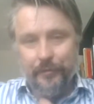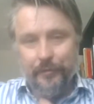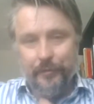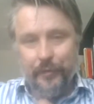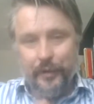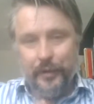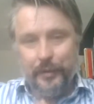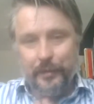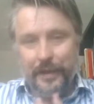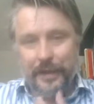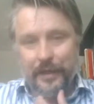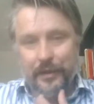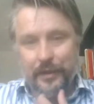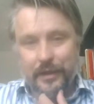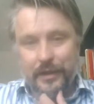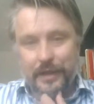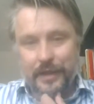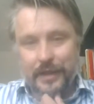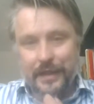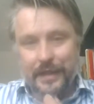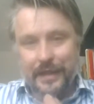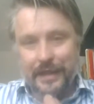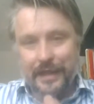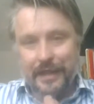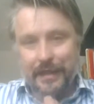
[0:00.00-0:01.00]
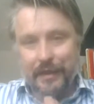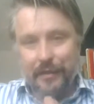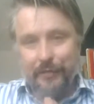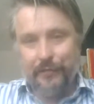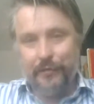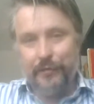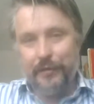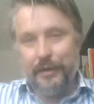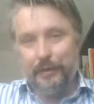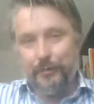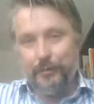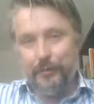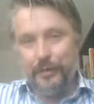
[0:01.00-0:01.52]
would be nice to see
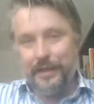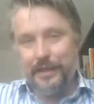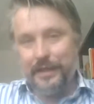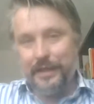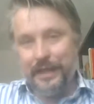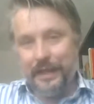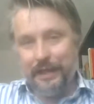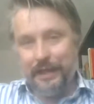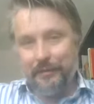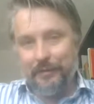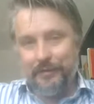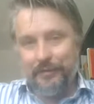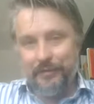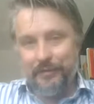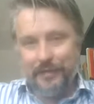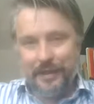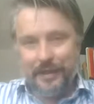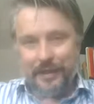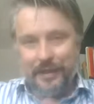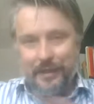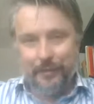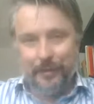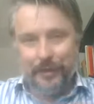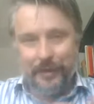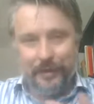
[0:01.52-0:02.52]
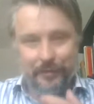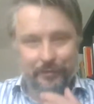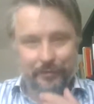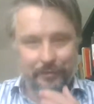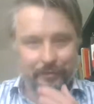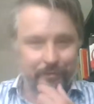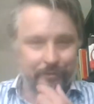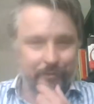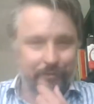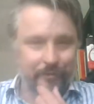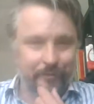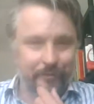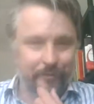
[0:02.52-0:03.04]
other M's get similar
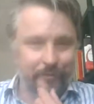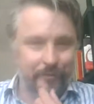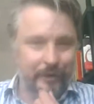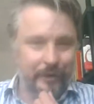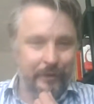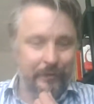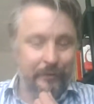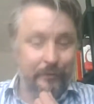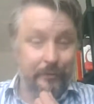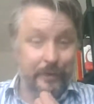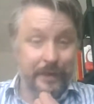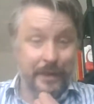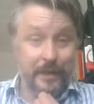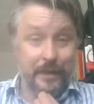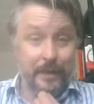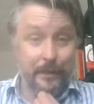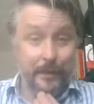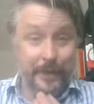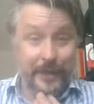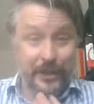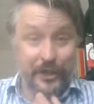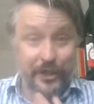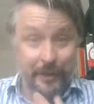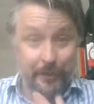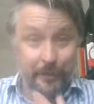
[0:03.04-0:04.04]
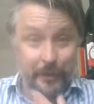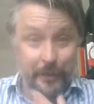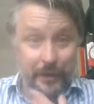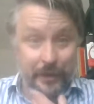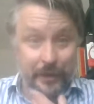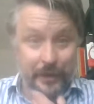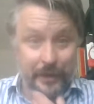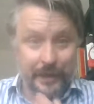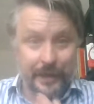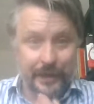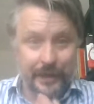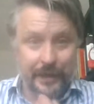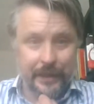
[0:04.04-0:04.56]
farewell piece, especially
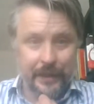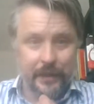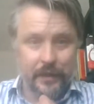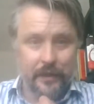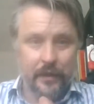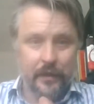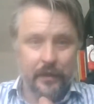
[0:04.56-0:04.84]
Bernard-Lee.